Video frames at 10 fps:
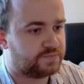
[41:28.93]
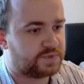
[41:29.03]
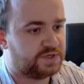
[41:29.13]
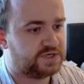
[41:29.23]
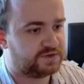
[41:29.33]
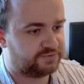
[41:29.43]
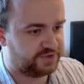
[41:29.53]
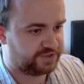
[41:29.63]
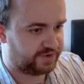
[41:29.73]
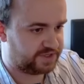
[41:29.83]
He can
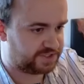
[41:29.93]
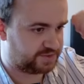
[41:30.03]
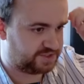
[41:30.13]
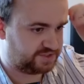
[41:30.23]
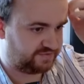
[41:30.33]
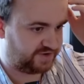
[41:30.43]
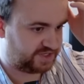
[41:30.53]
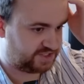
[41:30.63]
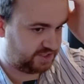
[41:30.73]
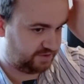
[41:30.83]
redirect this one to the
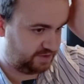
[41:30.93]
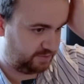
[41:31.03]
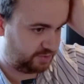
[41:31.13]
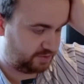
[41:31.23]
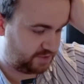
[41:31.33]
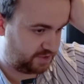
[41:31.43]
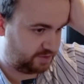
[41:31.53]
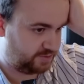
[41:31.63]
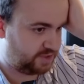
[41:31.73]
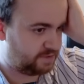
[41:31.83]
Vasco and then pop the
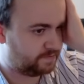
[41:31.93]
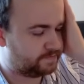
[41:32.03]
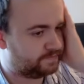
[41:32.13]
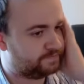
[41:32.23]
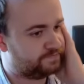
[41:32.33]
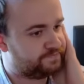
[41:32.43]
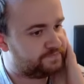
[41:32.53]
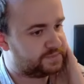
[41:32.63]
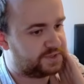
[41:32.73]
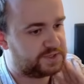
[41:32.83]
KOBY.
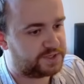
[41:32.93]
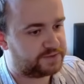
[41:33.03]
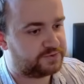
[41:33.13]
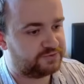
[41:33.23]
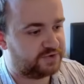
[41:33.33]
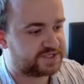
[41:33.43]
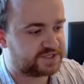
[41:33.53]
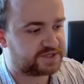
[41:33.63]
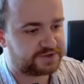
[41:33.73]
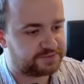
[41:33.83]
Yeah, or rest
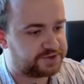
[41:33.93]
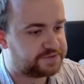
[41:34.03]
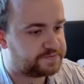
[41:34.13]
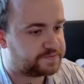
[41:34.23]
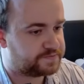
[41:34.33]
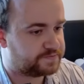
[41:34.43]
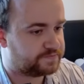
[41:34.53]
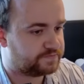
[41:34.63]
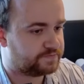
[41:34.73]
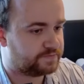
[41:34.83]
the KOBY.
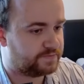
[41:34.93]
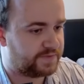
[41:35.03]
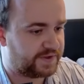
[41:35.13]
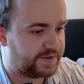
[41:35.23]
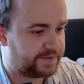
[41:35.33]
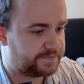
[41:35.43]
Yeah.